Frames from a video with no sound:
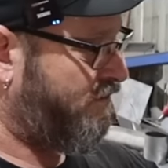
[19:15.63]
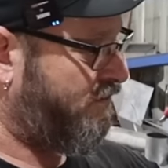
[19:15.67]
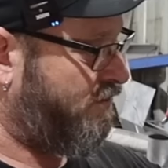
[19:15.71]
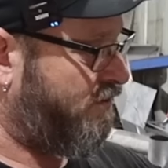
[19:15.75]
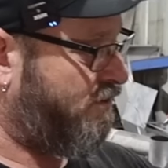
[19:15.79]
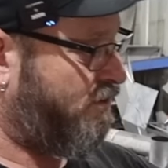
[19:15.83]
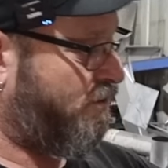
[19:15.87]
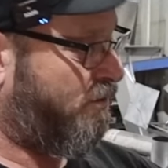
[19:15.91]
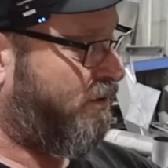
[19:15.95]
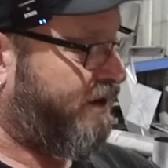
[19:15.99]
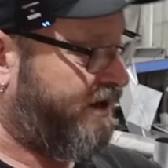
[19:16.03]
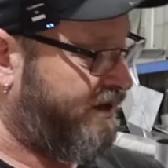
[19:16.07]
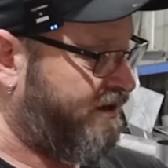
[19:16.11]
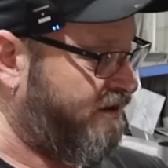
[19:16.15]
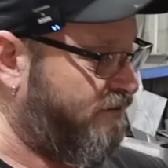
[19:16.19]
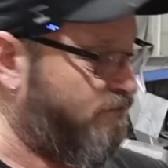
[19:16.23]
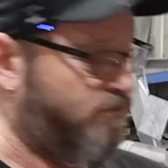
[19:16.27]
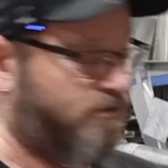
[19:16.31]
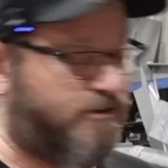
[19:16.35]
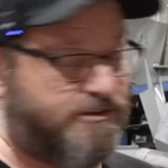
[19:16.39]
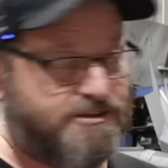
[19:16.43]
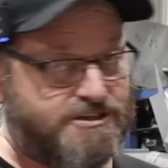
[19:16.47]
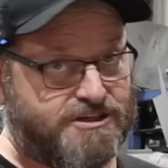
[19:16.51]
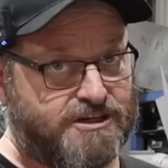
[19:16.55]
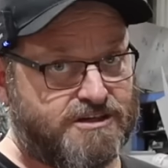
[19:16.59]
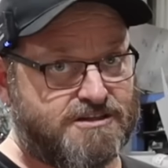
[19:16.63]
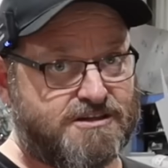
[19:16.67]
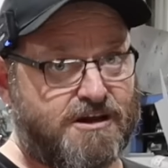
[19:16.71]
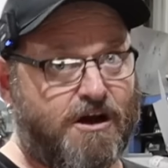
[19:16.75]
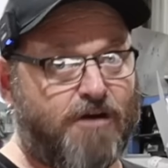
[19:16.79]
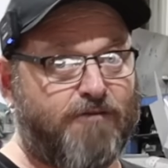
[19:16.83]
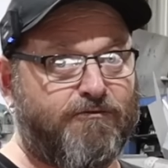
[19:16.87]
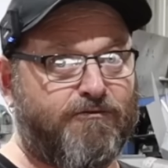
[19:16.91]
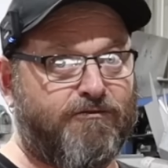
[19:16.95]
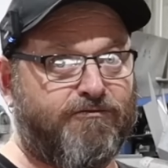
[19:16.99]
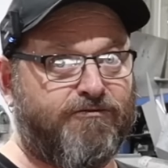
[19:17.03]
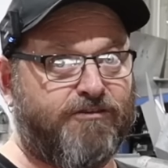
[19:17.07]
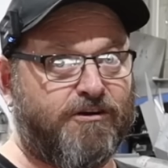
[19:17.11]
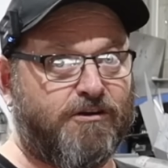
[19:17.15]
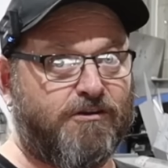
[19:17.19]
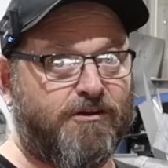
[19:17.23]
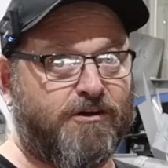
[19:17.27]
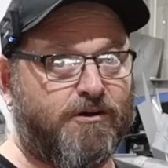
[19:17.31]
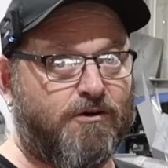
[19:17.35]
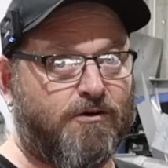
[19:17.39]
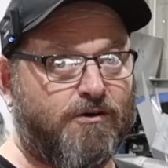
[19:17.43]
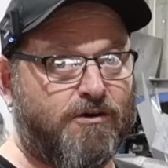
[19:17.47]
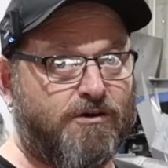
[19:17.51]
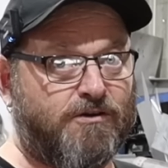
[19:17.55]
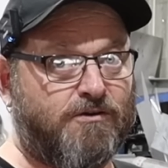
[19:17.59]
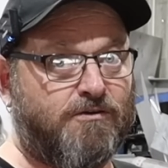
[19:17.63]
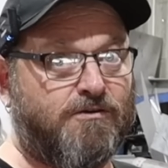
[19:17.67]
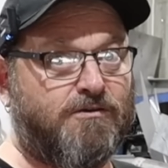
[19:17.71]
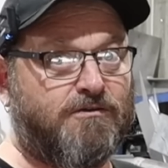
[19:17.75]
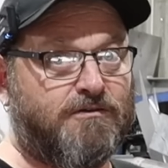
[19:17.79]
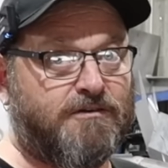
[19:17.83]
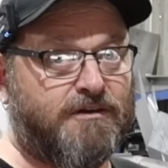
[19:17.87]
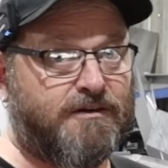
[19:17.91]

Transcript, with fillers: All we did was just overfill the oil,